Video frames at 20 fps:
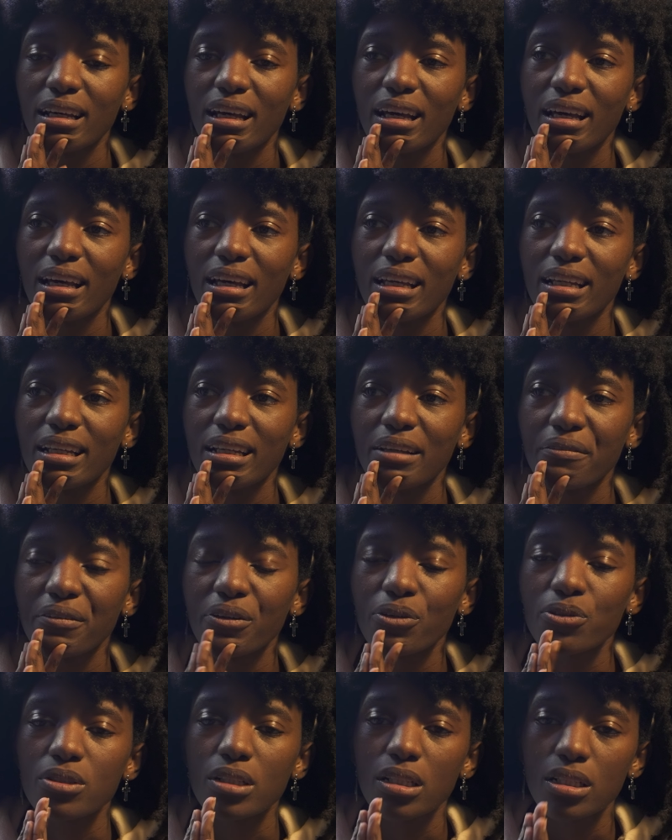and it
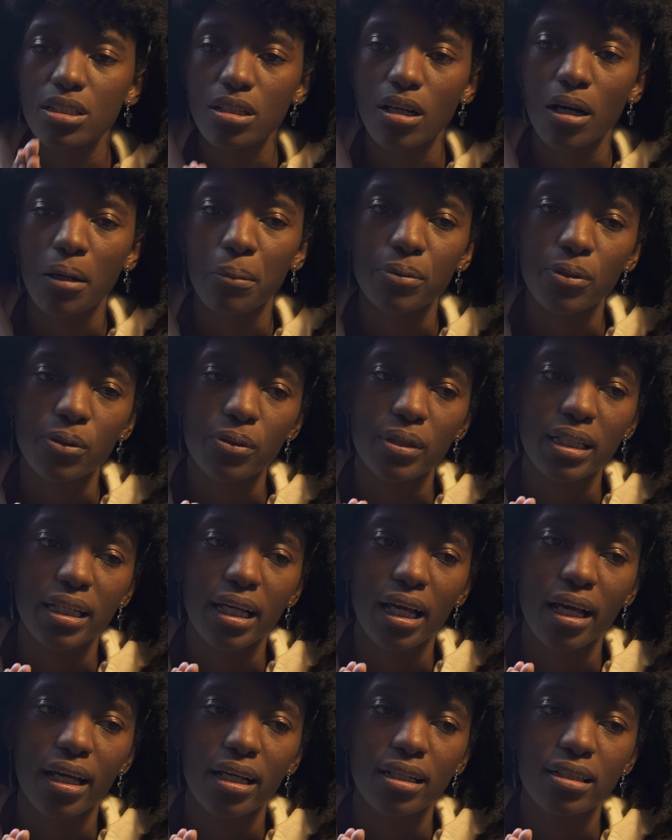feels good to upload
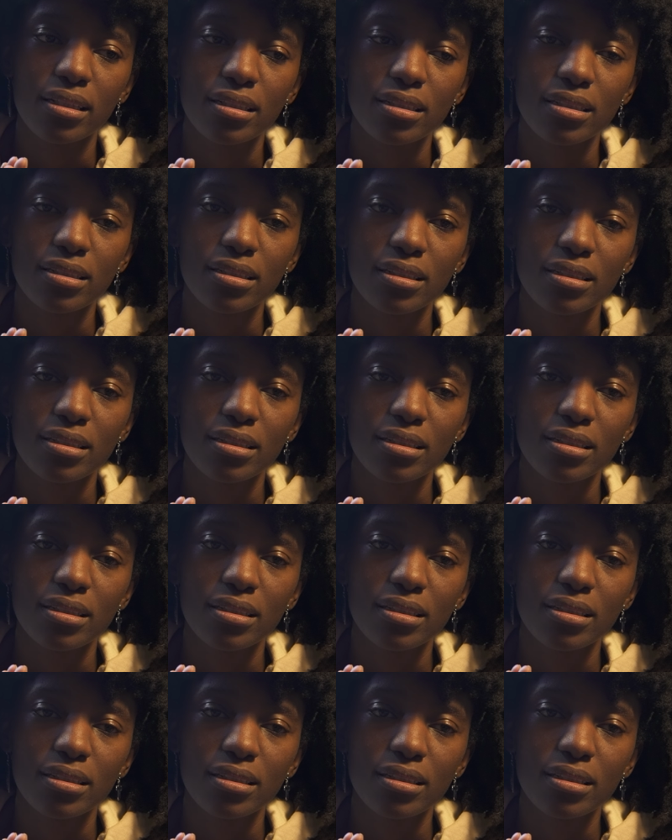again.